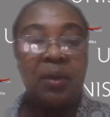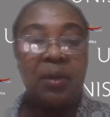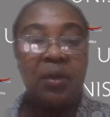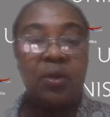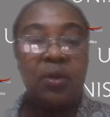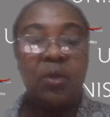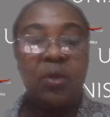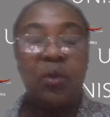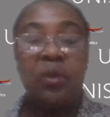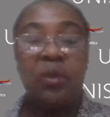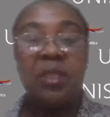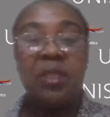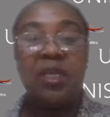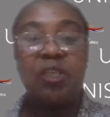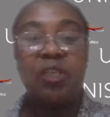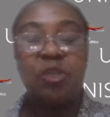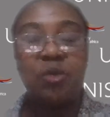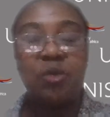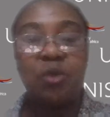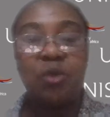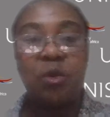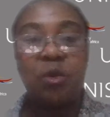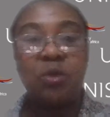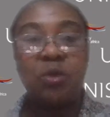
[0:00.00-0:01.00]
you know, they
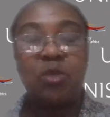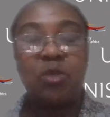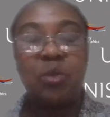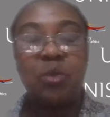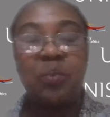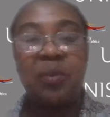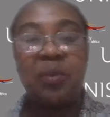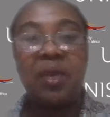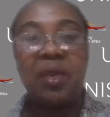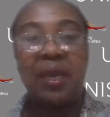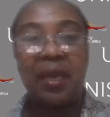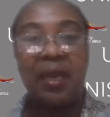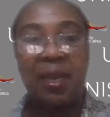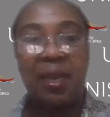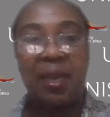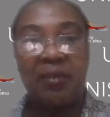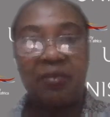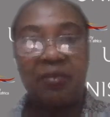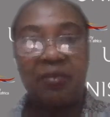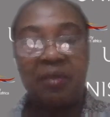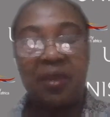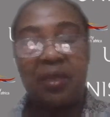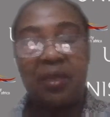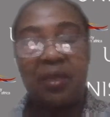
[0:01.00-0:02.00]
should also be
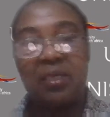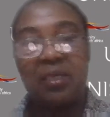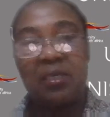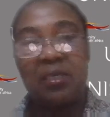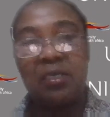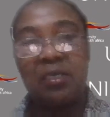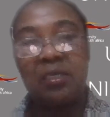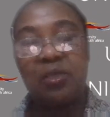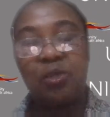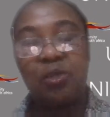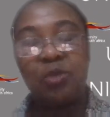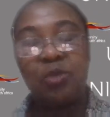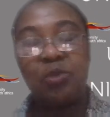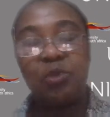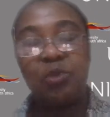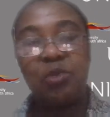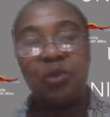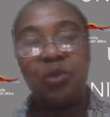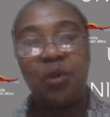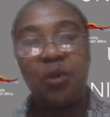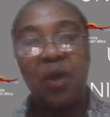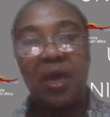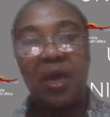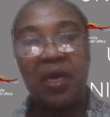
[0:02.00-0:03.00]
relevant to
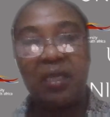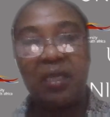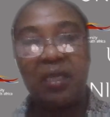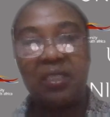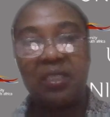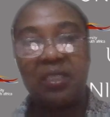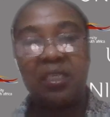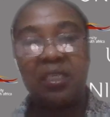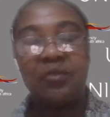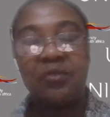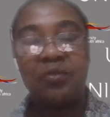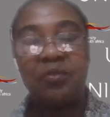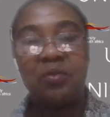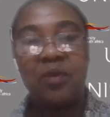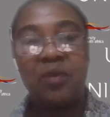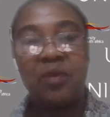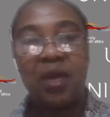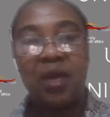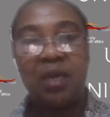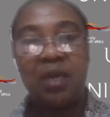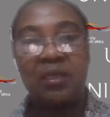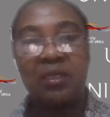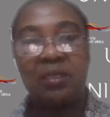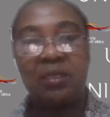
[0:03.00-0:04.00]
your research
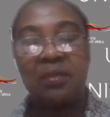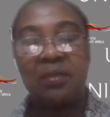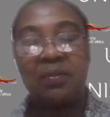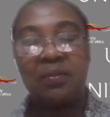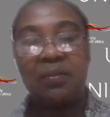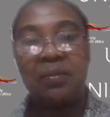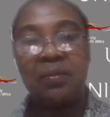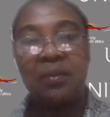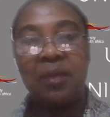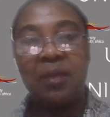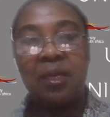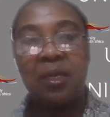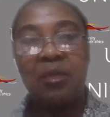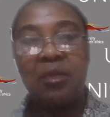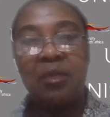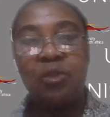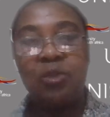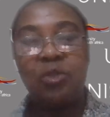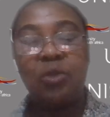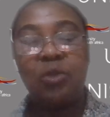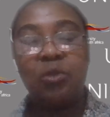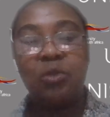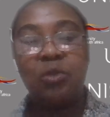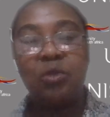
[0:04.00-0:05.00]
focus.
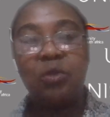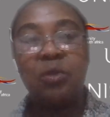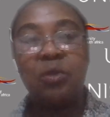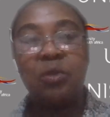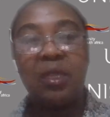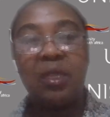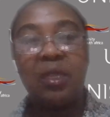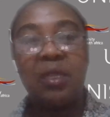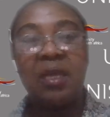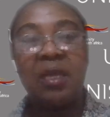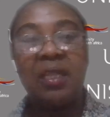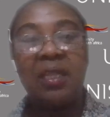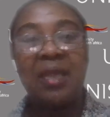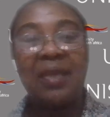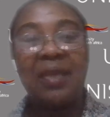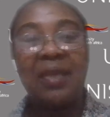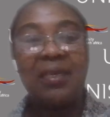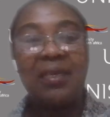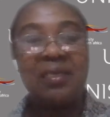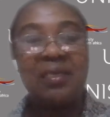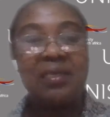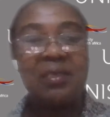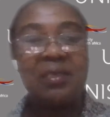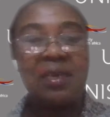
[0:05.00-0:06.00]
So
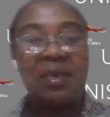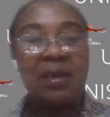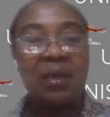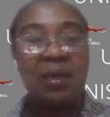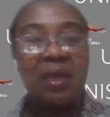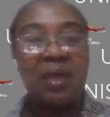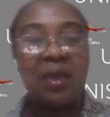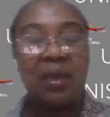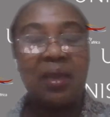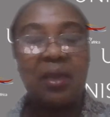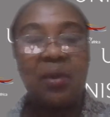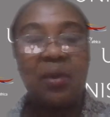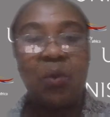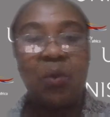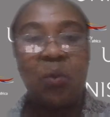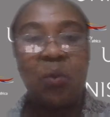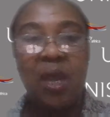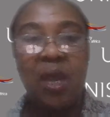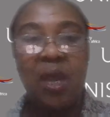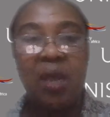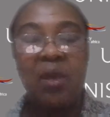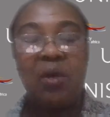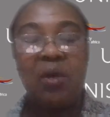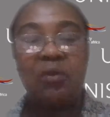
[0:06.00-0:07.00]
that is a
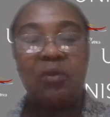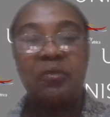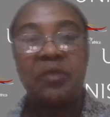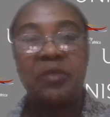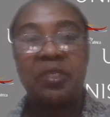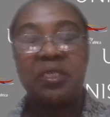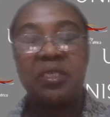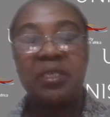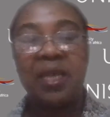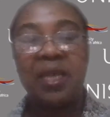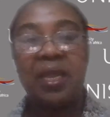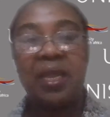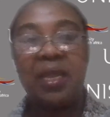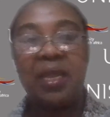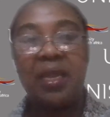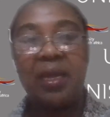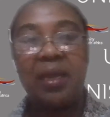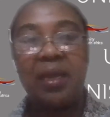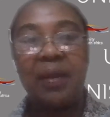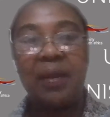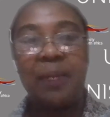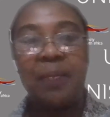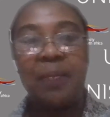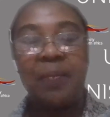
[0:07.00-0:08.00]
way of
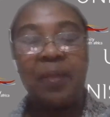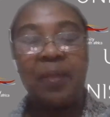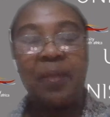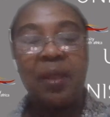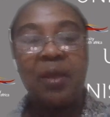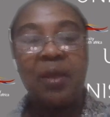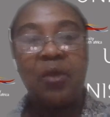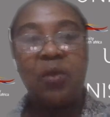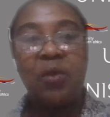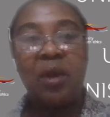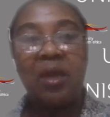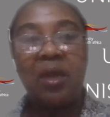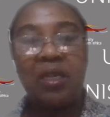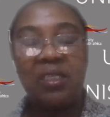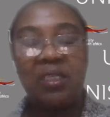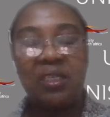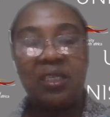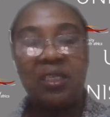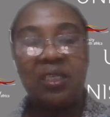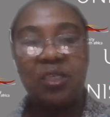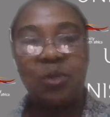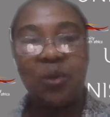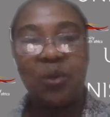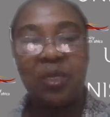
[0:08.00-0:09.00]
designing your
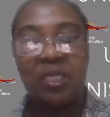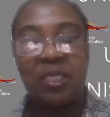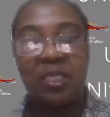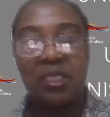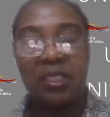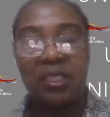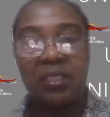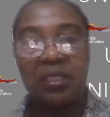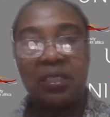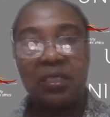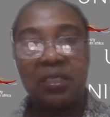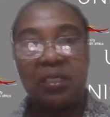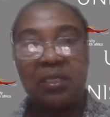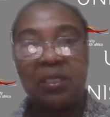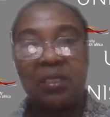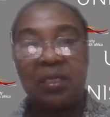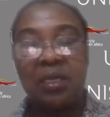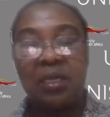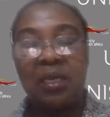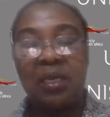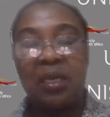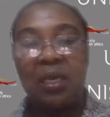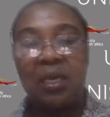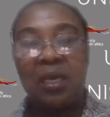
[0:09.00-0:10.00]
research questions.
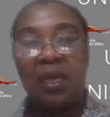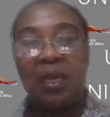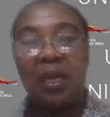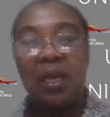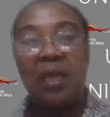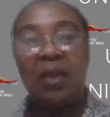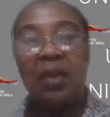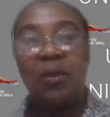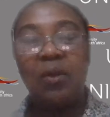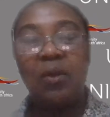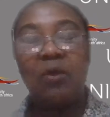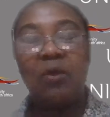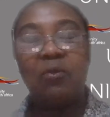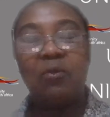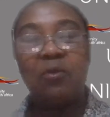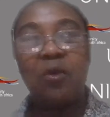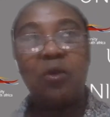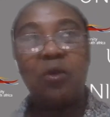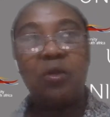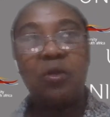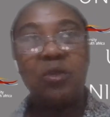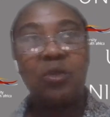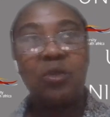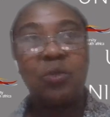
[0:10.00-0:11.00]
And of
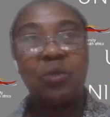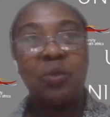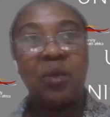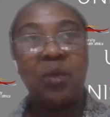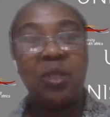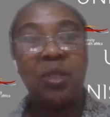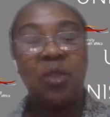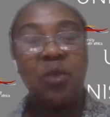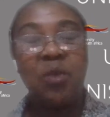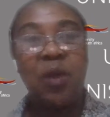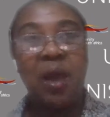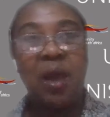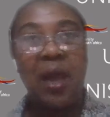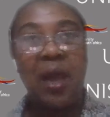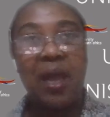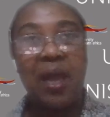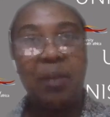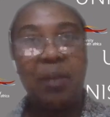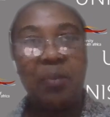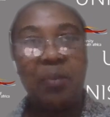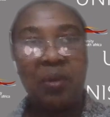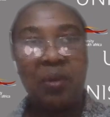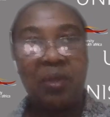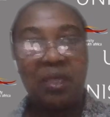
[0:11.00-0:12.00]
course, with your
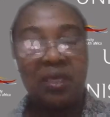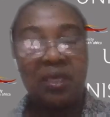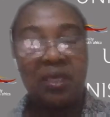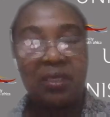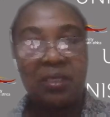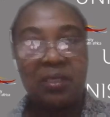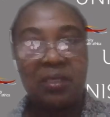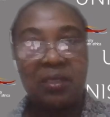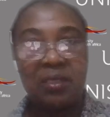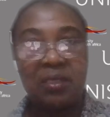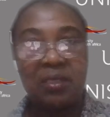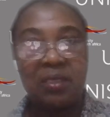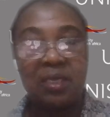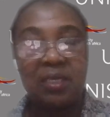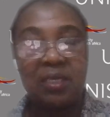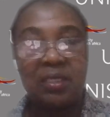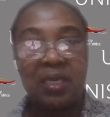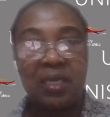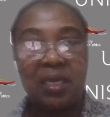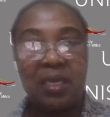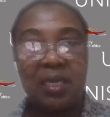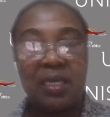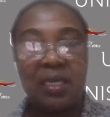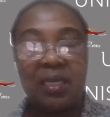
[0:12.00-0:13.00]
hypothesis, as
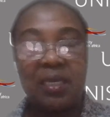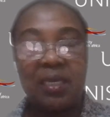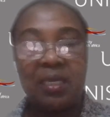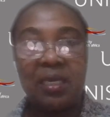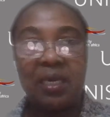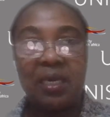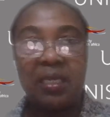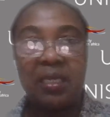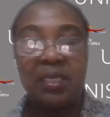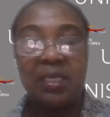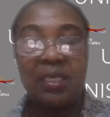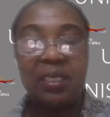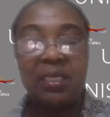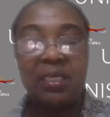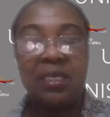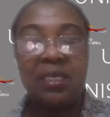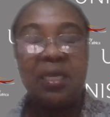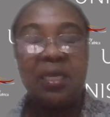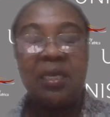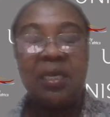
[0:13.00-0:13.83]
I indicated,